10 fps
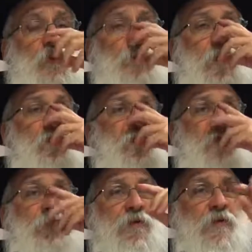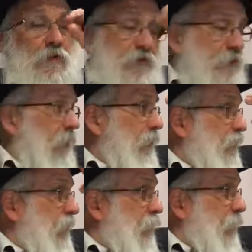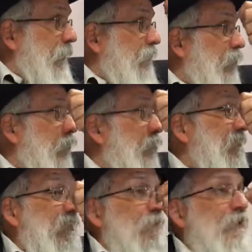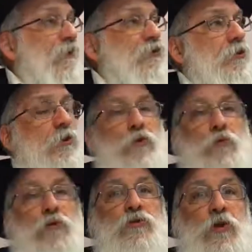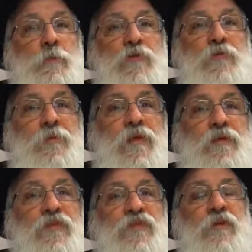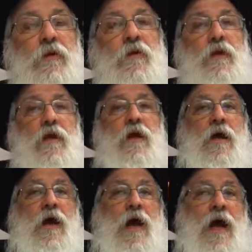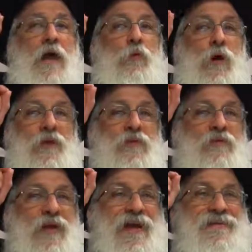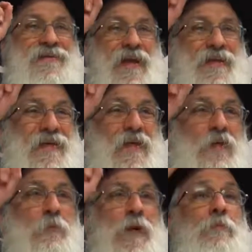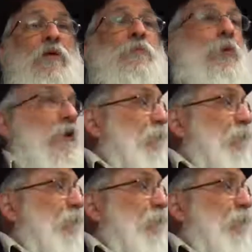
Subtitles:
explained the definition, in Gemara, it's explained. The definition of the word Chamas means, I want it, I take it, but I'm going to pay